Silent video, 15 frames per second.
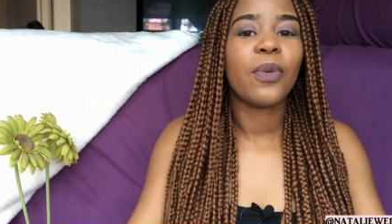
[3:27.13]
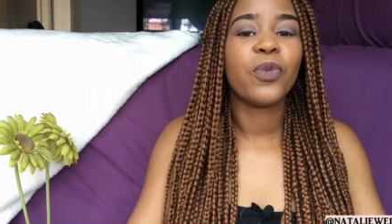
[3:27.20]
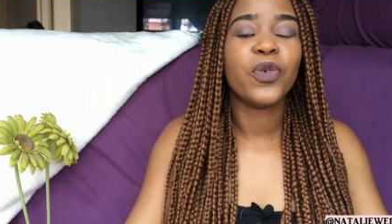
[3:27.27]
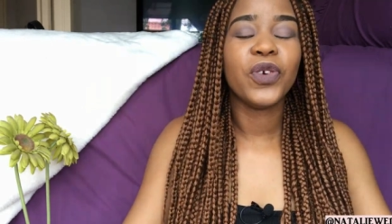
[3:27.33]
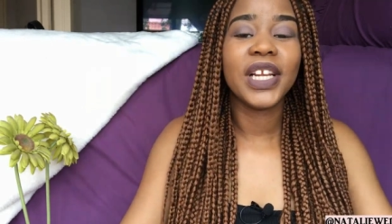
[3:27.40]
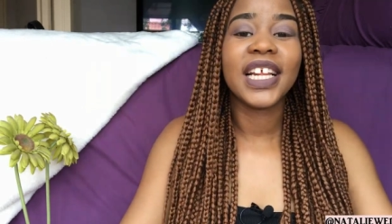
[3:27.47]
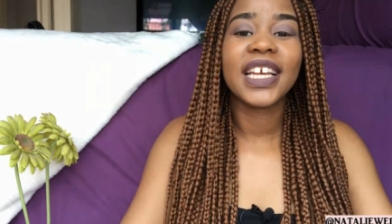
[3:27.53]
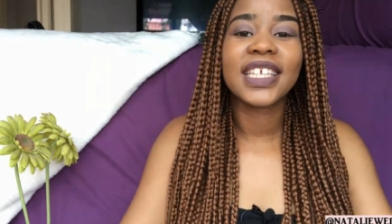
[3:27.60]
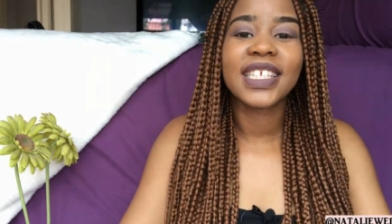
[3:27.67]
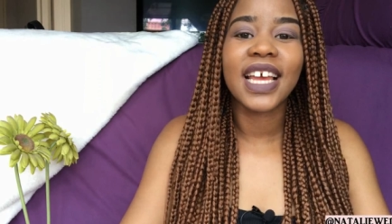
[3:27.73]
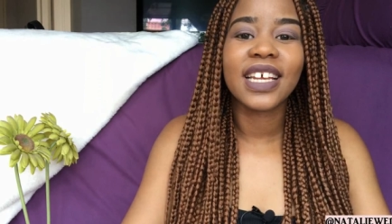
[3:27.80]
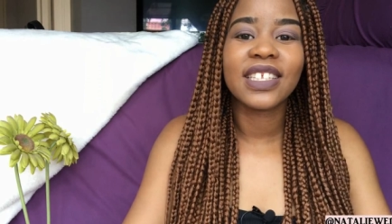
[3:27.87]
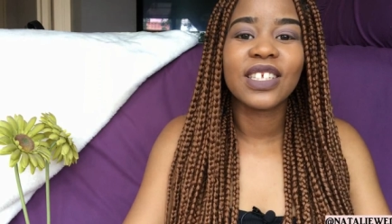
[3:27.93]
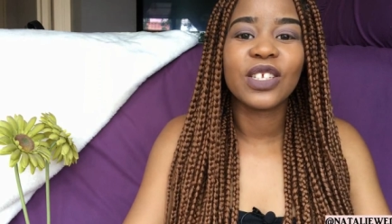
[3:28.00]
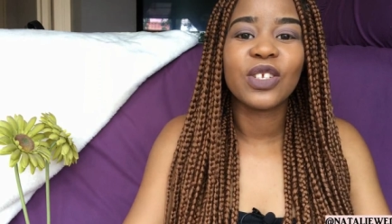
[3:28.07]
i'm really
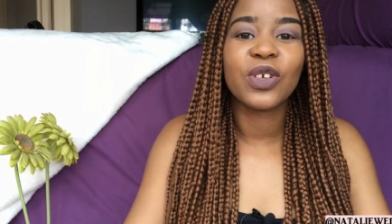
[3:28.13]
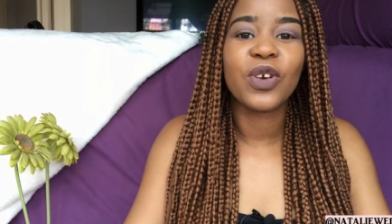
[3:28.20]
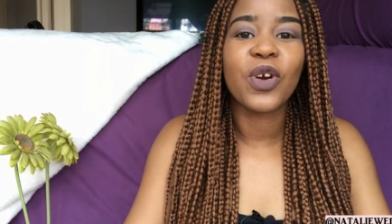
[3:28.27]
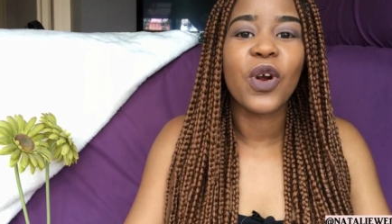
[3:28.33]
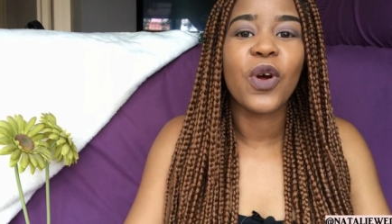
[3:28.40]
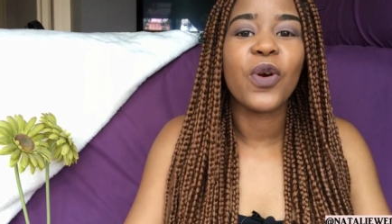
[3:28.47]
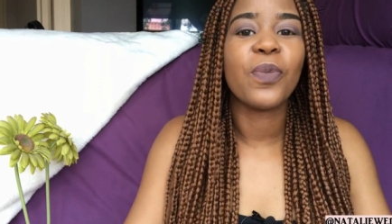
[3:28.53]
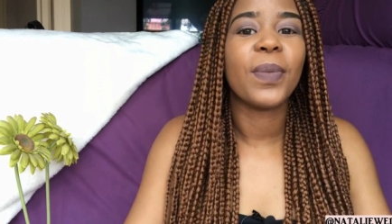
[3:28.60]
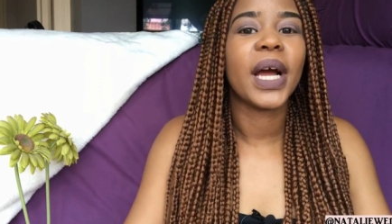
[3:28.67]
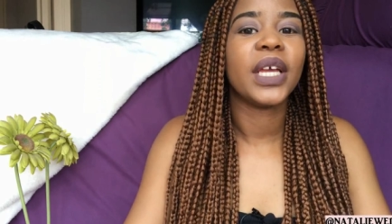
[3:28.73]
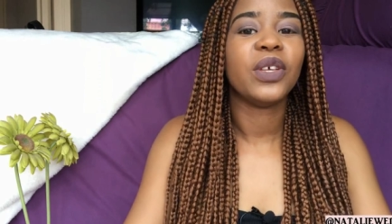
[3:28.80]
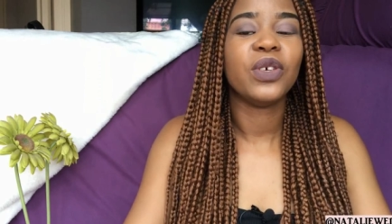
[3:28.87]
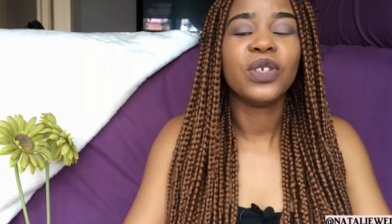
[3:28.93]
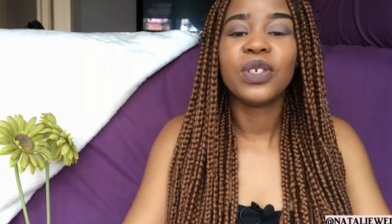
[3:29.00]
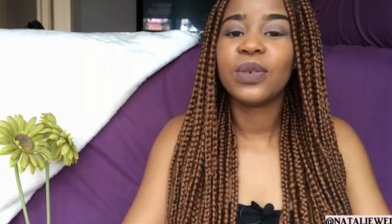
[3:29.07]
excited to grow my
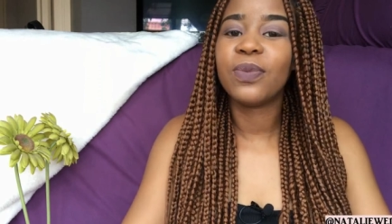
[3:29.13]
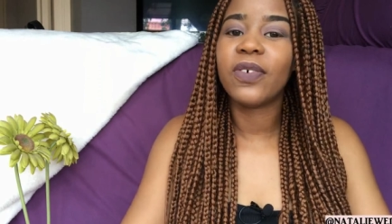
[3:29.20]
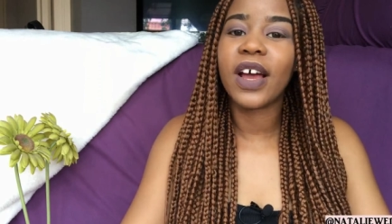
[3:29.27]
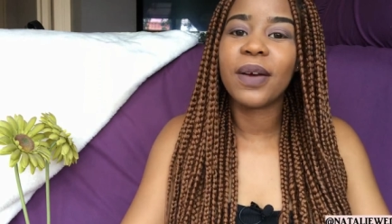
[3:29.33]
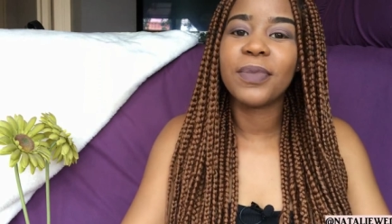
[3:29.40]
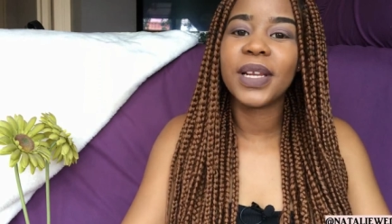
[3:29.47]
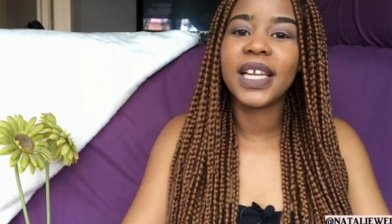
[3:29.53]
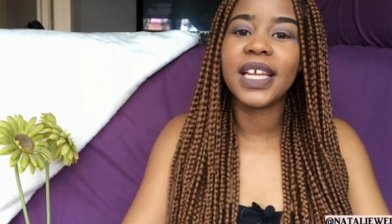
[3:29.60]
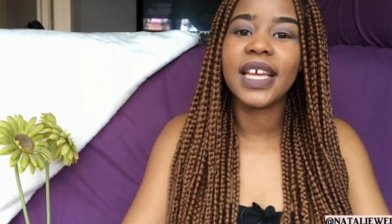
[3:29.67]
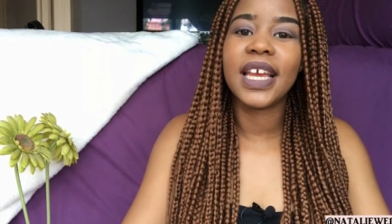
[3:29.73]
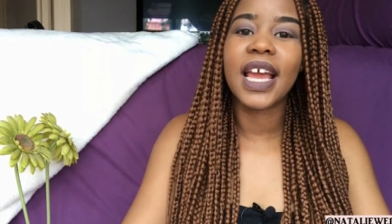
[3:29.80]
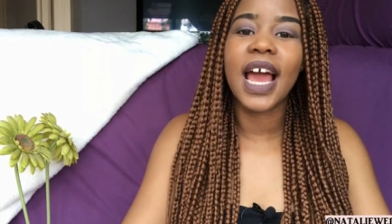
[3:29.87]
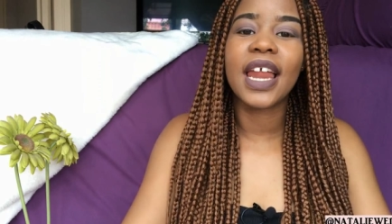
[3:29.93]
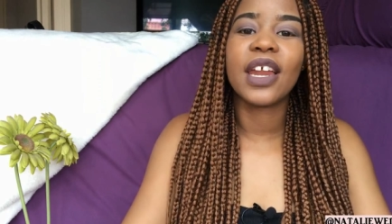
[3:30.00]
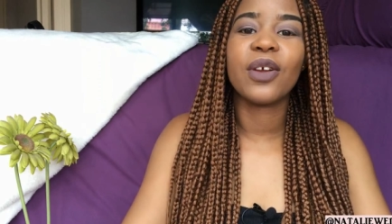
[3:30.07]
youtube
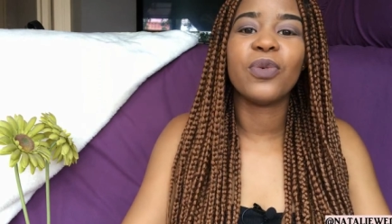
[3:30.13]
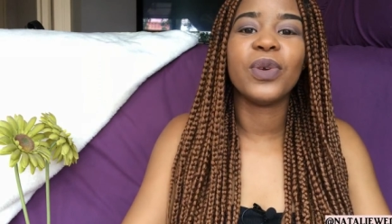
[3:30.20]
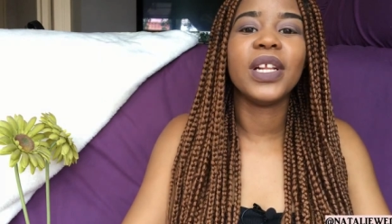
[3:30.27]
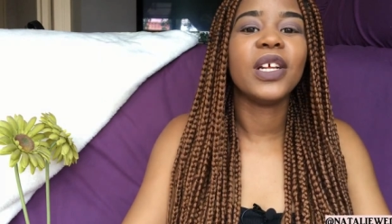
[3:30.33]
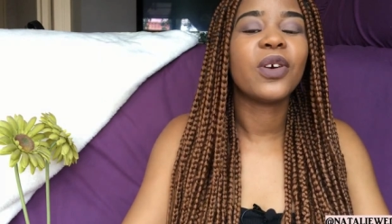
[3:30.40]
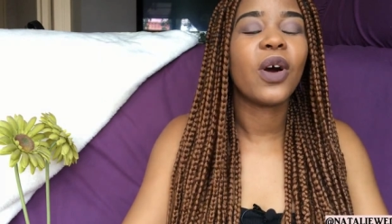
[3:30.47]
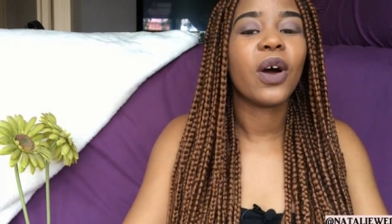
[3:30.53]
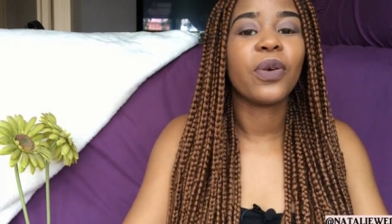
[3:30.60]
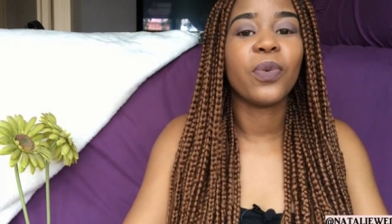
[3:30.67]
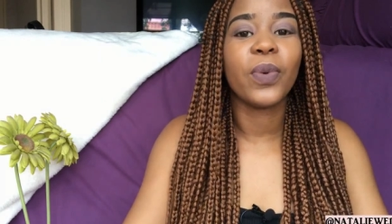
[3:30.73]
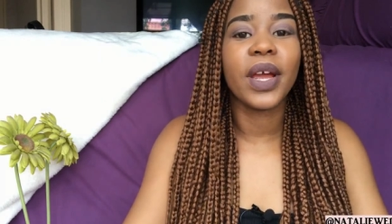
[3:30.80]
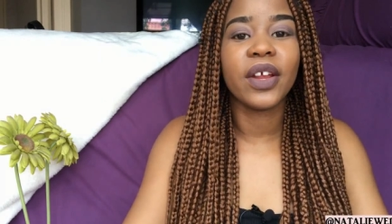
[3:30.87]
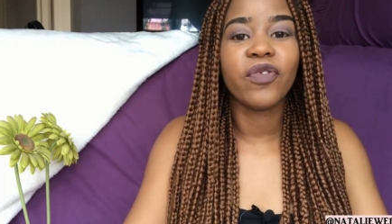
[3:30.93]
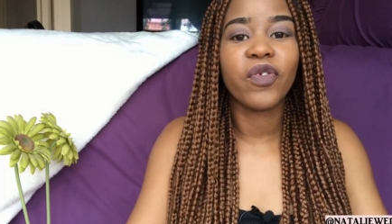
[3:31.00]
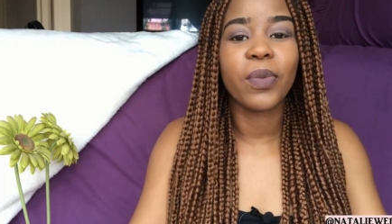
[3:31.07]
family and i really can't
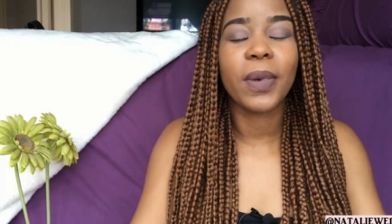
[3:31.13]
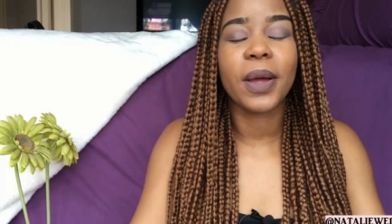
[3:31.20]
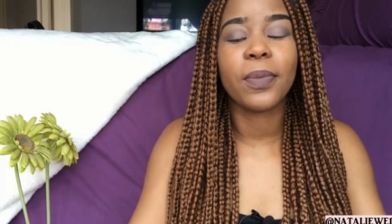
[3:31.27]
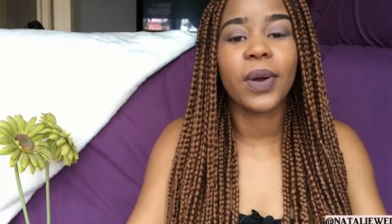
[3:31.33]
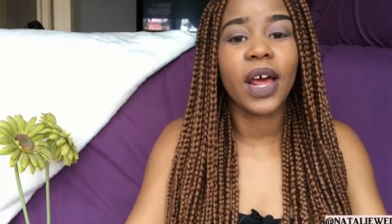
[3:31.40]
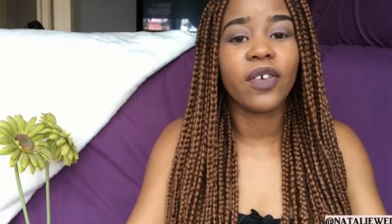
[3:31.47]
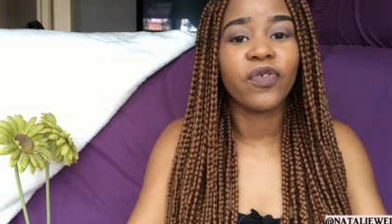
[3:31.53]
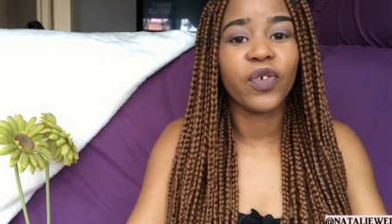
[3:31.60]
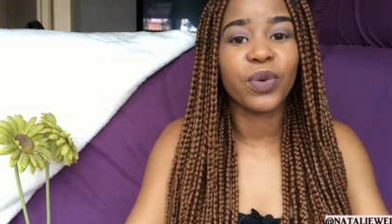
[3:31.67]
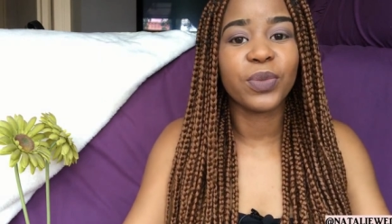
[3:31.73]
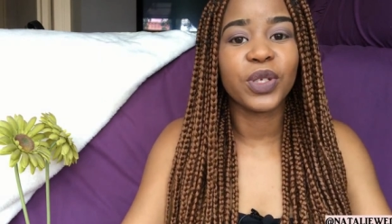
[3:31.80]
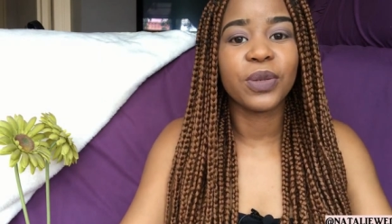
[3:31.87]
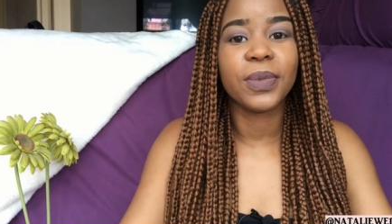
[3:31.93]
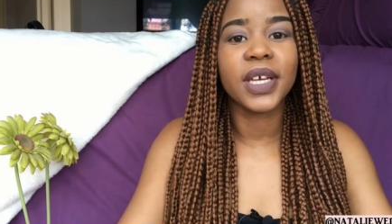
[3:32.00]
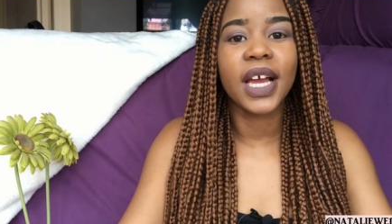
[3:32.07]
wait for my
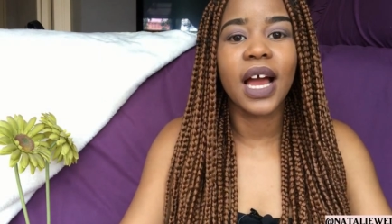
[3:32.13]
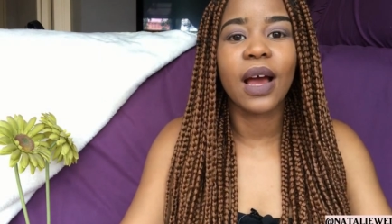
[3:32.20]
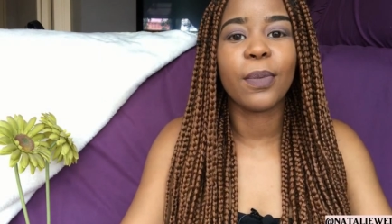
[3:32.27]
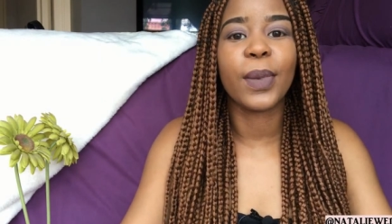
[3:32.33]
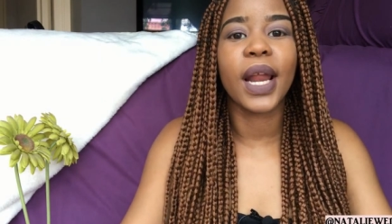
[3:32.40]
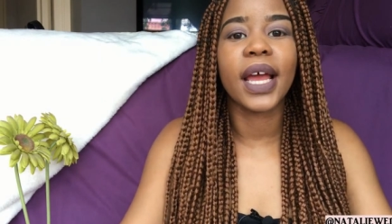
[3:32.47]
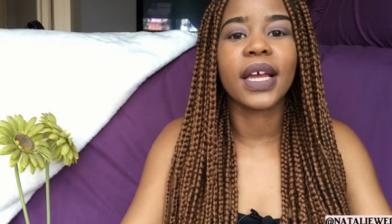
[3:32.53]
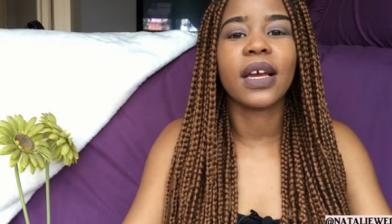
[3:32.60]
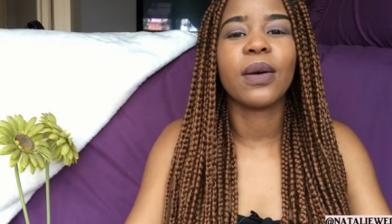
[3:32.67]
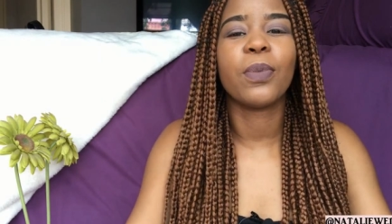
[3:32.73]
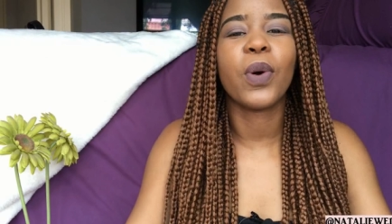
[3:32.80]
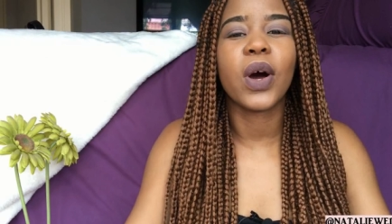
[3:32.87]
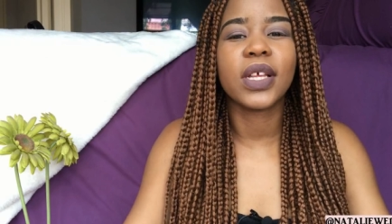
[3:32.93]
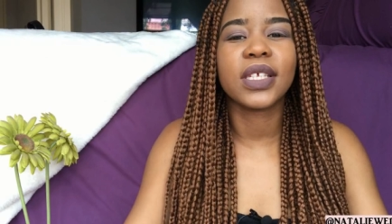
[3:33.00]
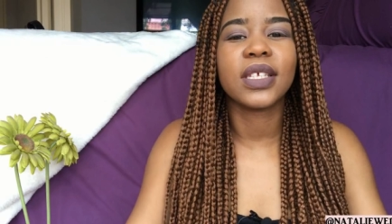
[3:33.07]
platform to become like
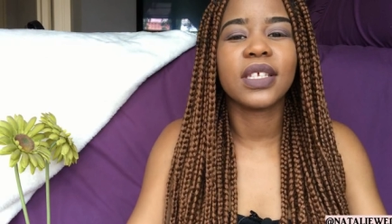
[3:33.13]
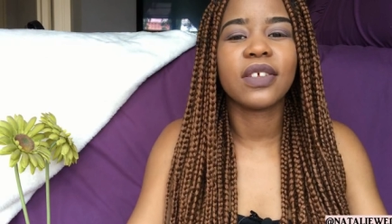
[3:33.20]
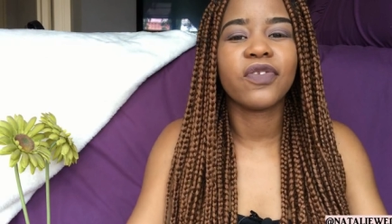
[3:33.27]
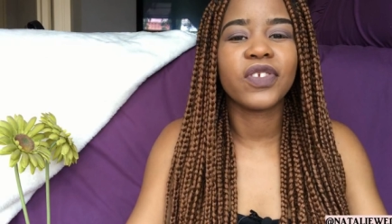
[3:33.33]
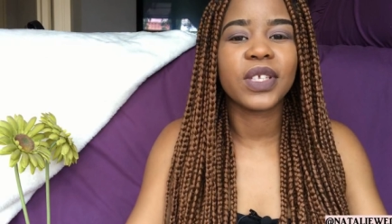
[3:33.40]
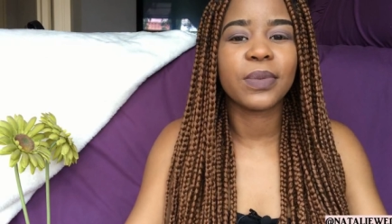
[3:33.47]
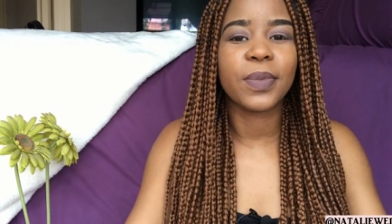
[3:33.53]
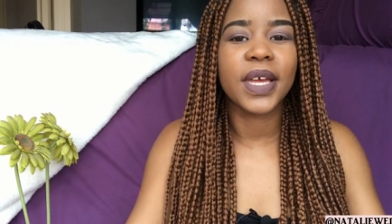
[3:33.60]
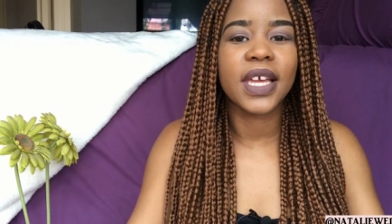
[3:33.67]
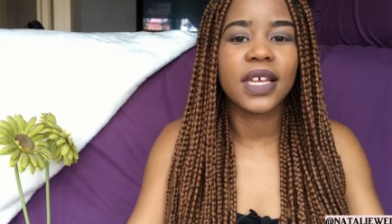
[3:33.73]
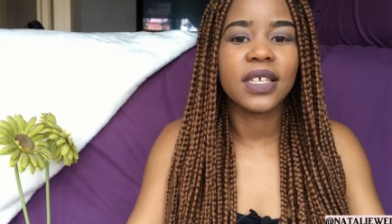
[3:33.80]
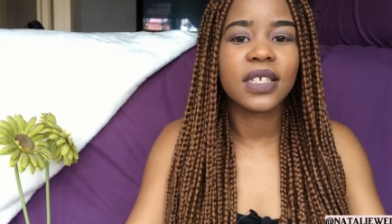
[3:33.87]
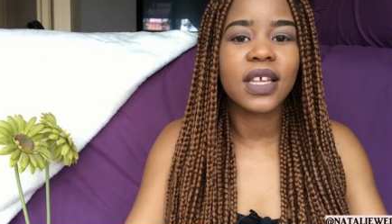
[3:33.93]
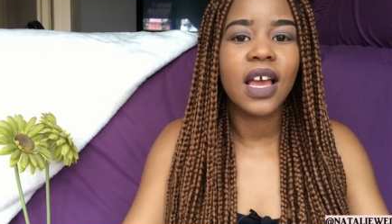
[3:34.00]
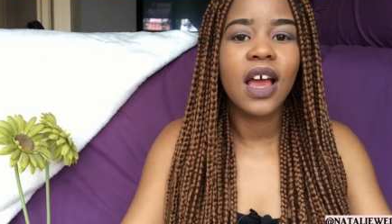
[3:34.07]
a positive
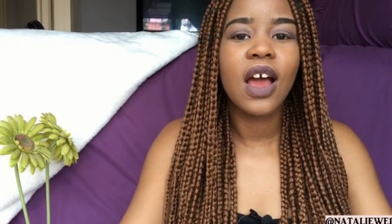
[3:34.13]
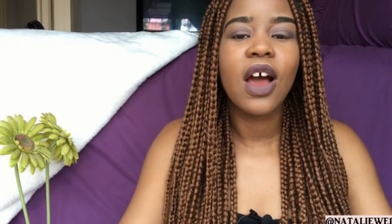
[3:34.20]
space